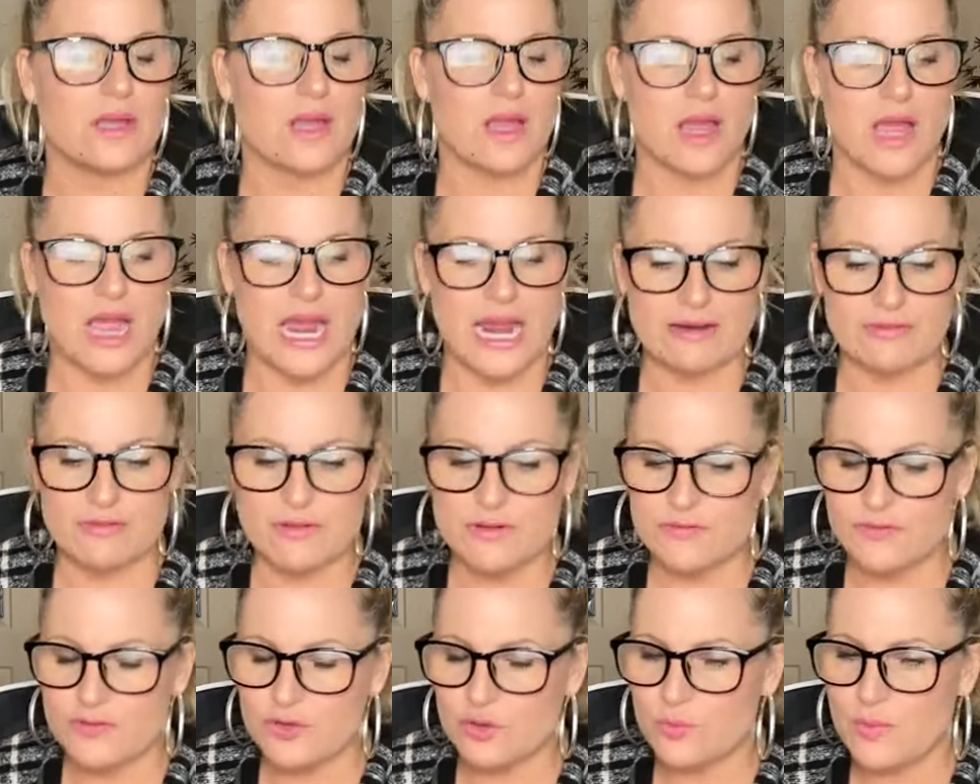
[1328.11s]
I
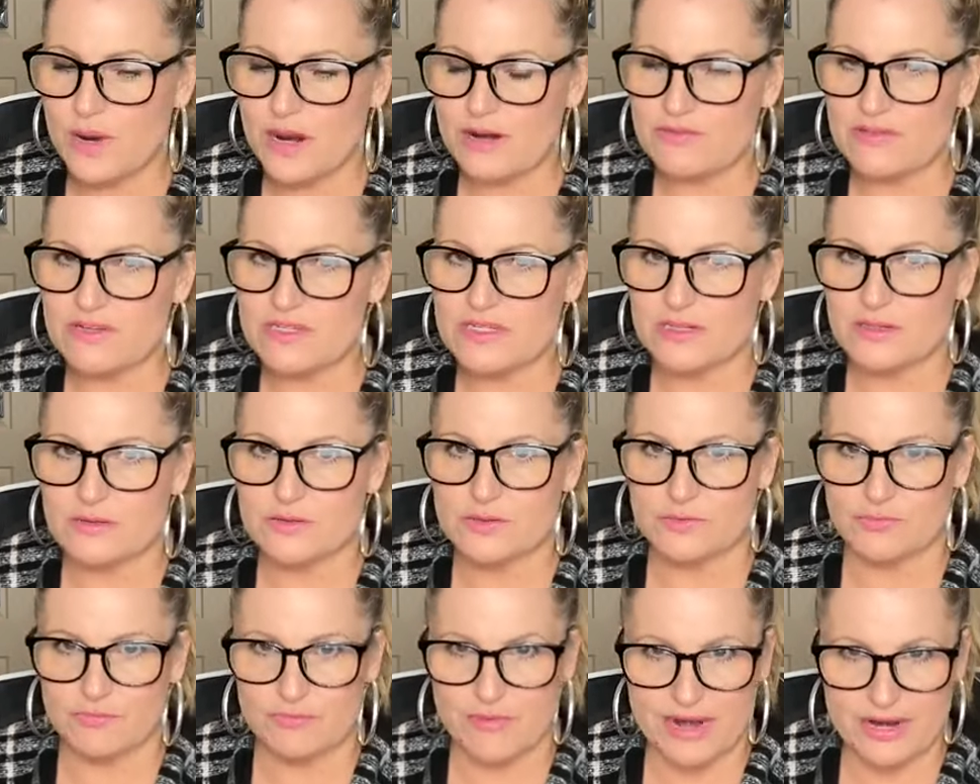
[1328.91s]
review my results
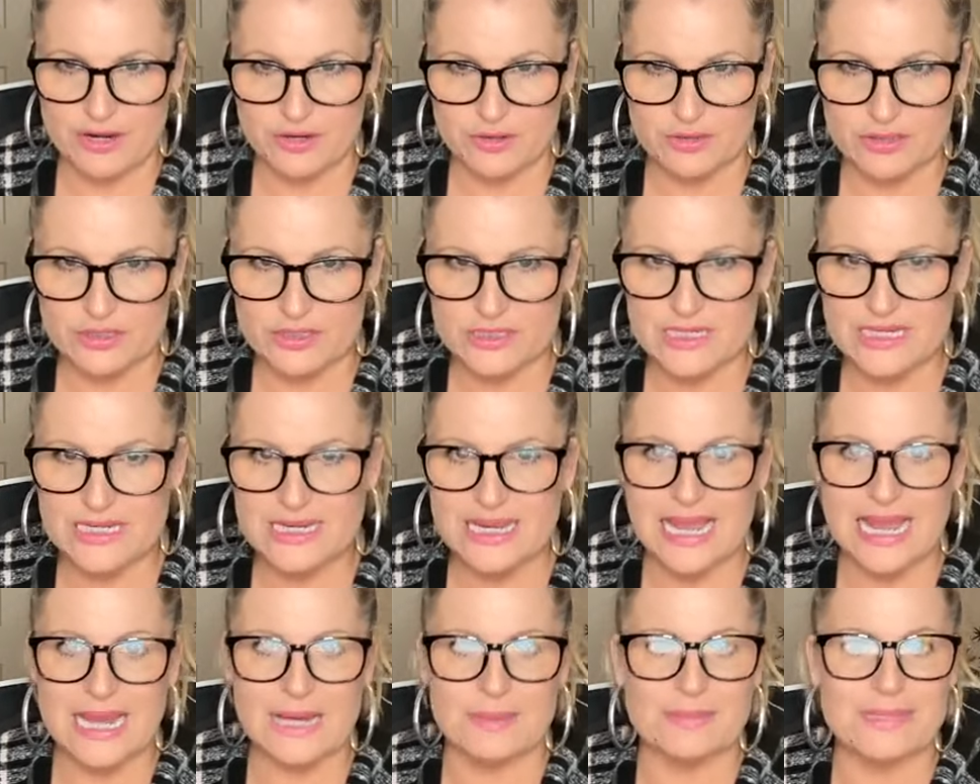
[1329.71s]
regularly.
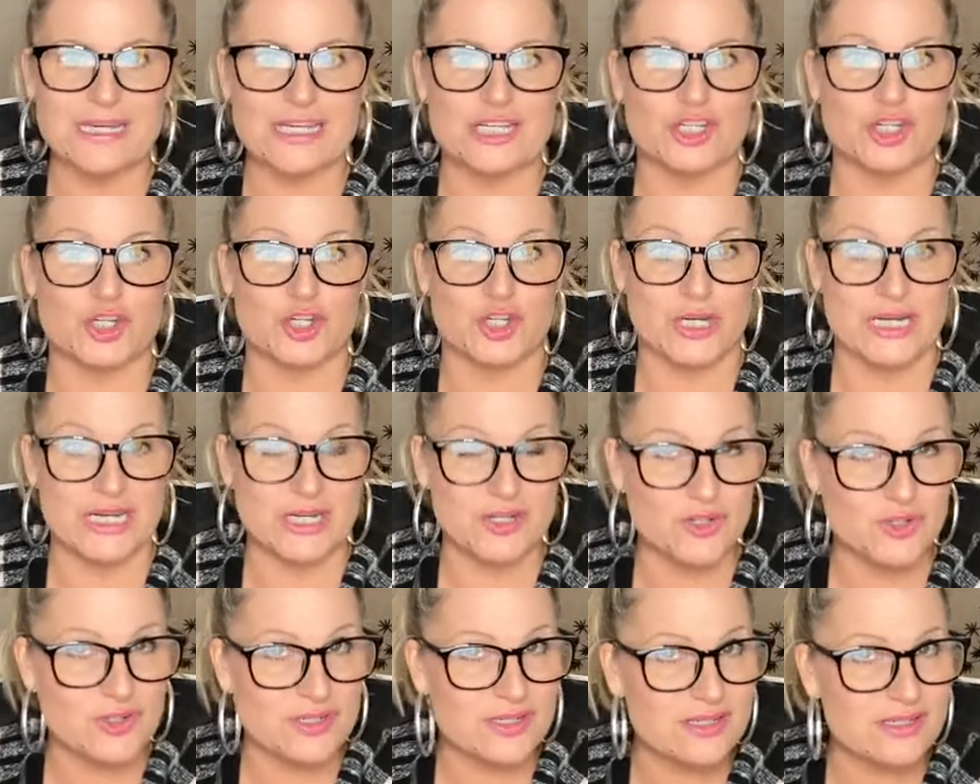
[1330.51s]
I make
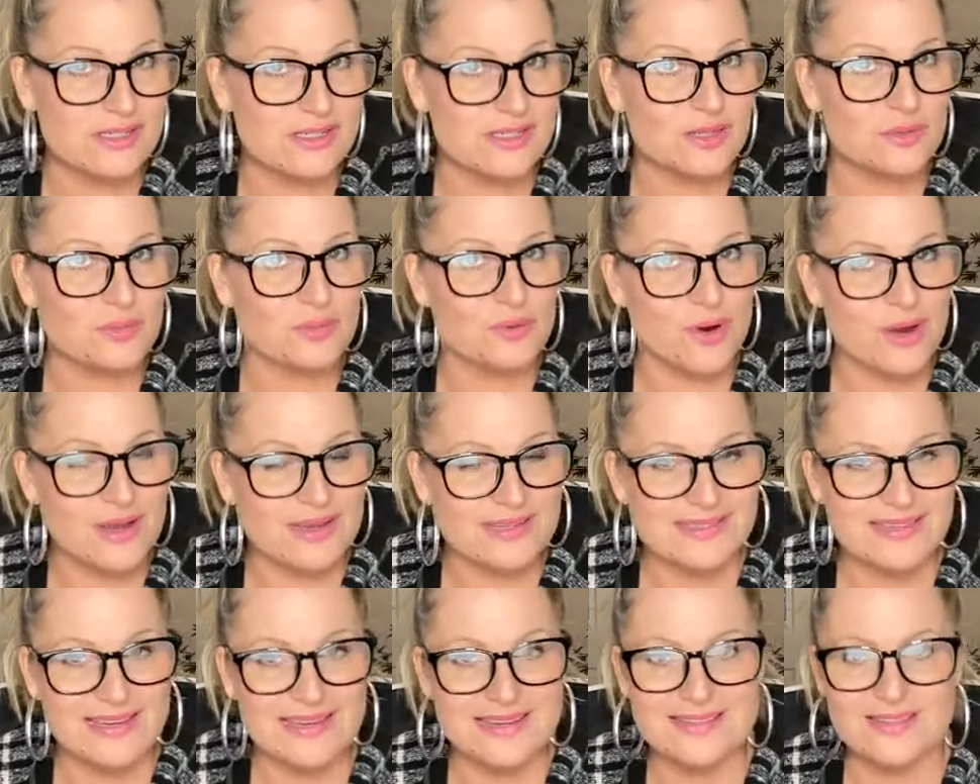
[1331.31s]
changes to the
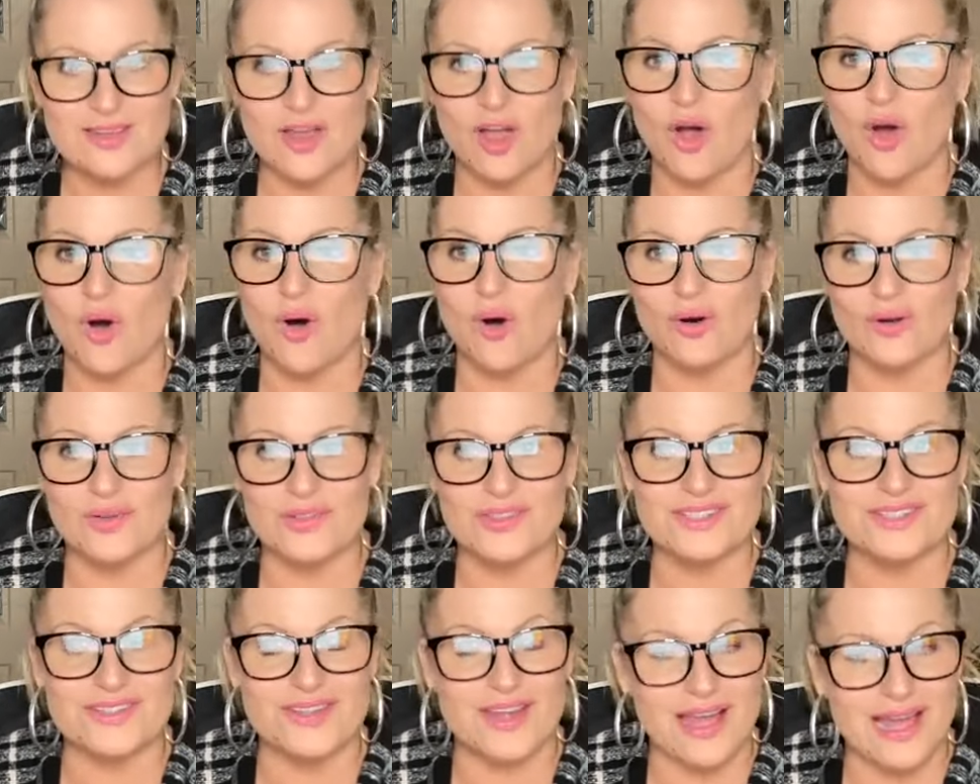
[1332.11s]
process all the
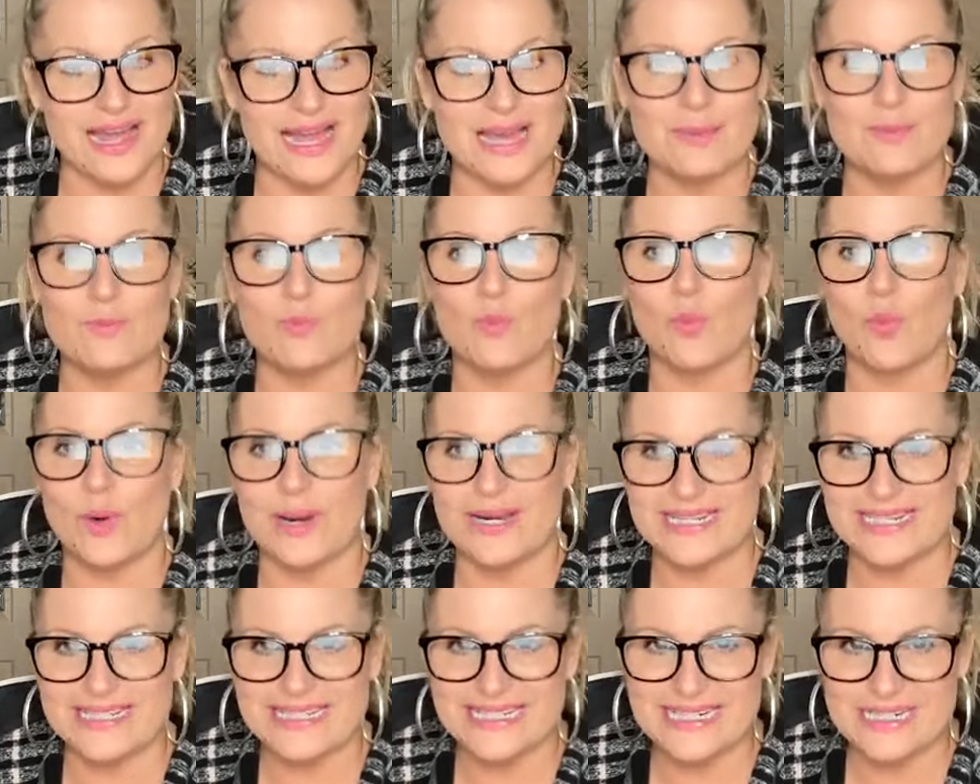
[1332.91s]
time when
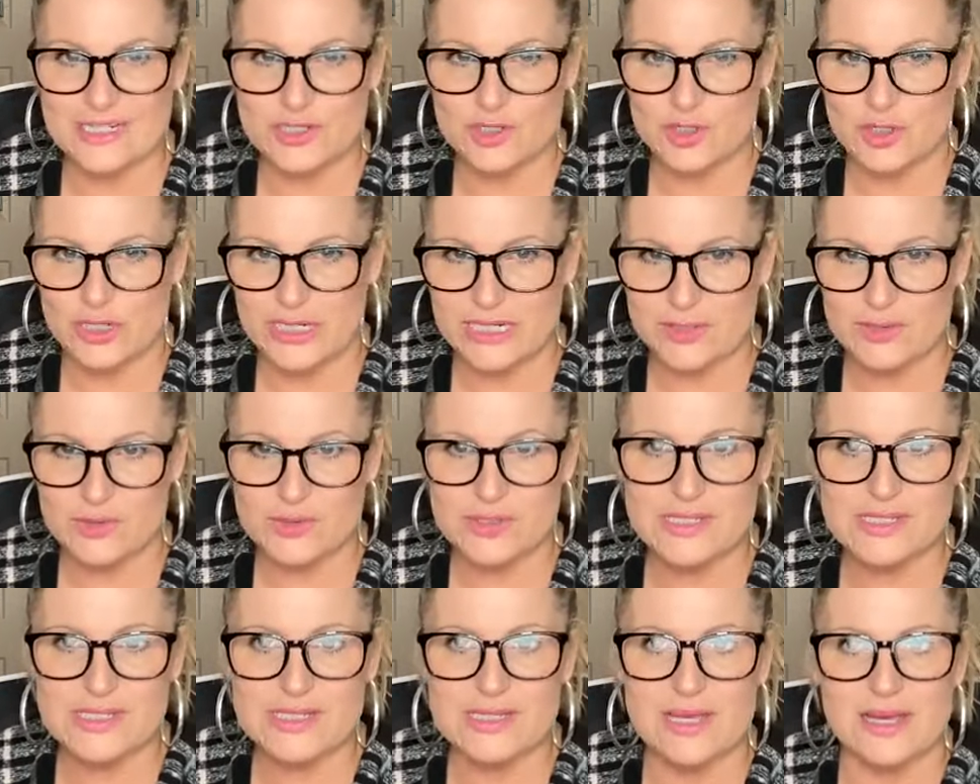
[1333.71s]
it needs
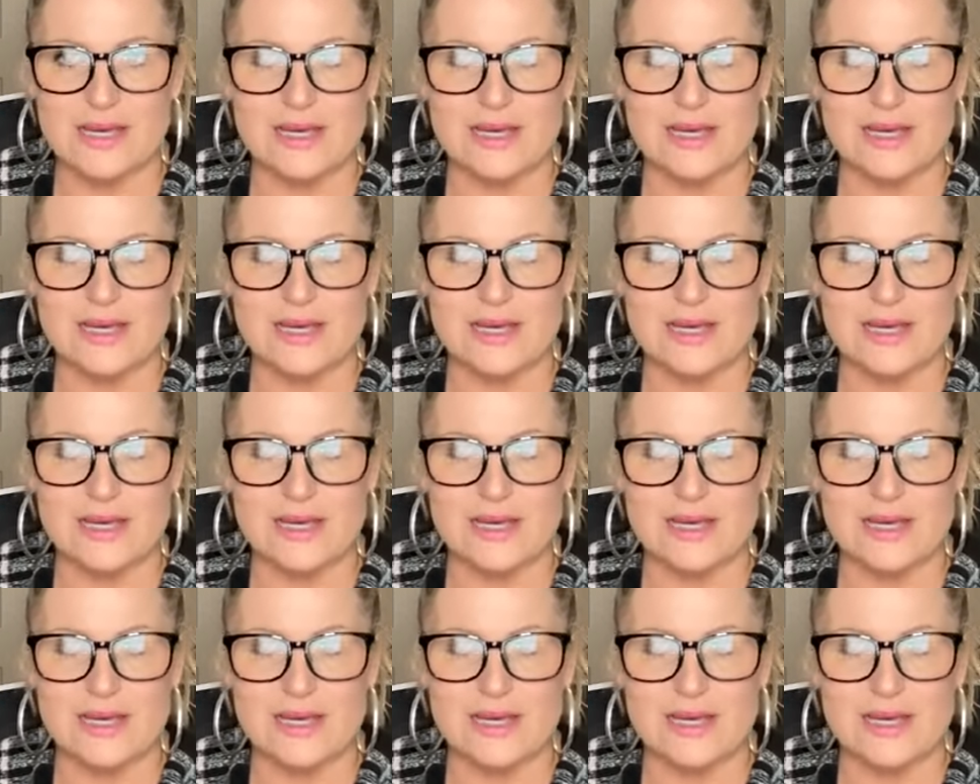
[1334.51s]
changes.